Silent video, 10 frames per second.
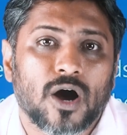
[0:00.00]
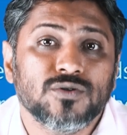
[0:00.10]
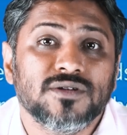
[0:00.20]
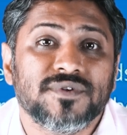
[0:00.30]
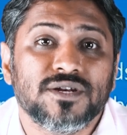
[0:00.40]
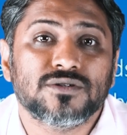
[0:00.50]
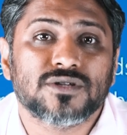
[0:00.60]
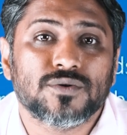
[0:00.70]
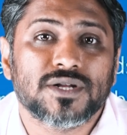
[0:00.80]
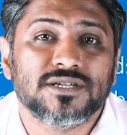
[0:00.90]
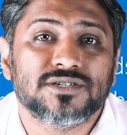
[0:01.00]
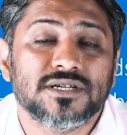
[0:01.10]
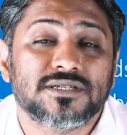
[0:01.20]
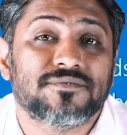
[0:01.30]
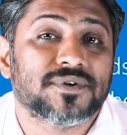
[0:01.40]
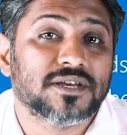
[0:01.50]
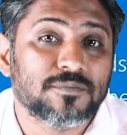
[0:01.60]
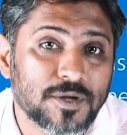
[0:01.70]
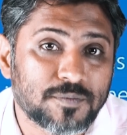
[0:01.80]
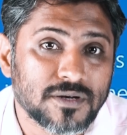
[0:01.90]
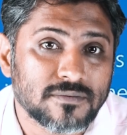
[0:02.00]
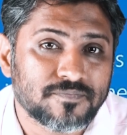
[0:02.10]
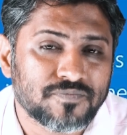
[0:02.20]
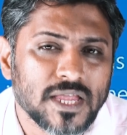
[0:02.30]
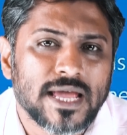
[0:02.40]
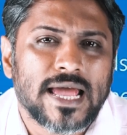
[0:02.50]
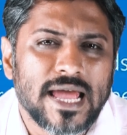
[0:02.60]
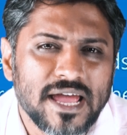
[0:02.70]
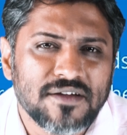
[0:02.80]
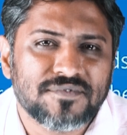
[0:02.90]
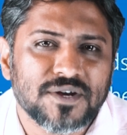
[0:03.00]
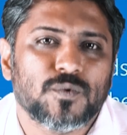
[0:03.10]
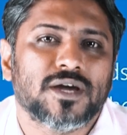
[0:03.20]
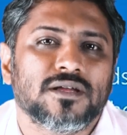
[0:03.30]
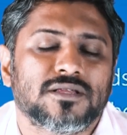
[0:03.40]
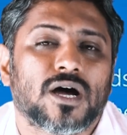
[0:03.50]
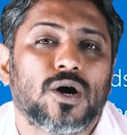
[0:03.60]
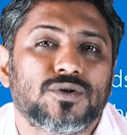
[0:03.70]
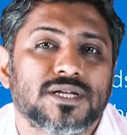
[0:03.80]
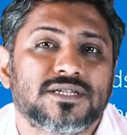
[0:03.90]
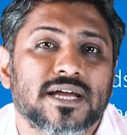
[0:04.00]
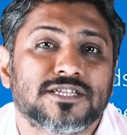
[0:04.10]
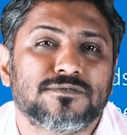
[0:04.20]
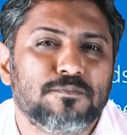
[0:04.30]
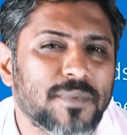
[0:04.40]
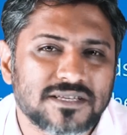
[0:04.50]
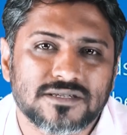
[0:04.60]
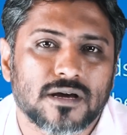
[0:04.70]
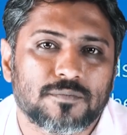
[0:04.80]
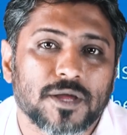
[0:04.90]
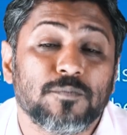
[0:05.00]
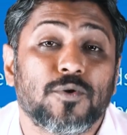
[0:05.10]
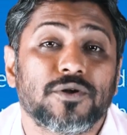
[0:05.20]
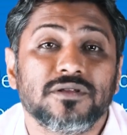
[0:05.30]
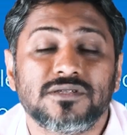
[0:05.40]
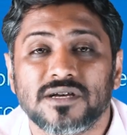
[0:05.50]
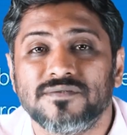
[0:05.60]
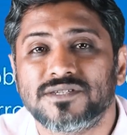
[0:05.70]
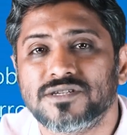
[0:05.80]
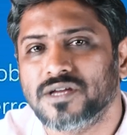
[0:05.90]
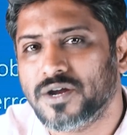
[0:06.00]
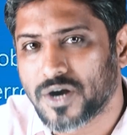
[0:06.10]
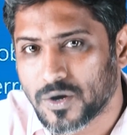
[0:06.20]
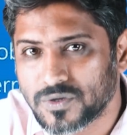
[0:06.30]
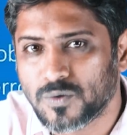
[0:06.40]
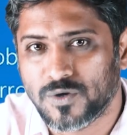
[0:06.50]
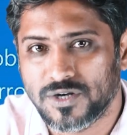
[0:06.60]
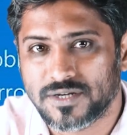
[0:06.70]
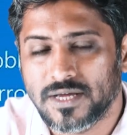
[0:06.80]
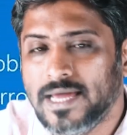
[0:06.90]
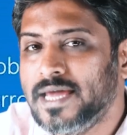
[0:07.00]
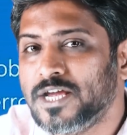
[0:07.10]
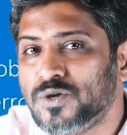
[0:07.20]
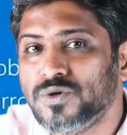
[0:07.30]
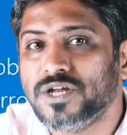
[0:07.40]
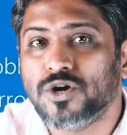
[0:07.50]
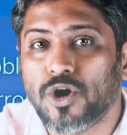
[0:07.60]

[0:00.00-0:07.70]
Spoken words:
How the Windows outage is affecting people. Everywhere, the outage has messed up important services around the world, including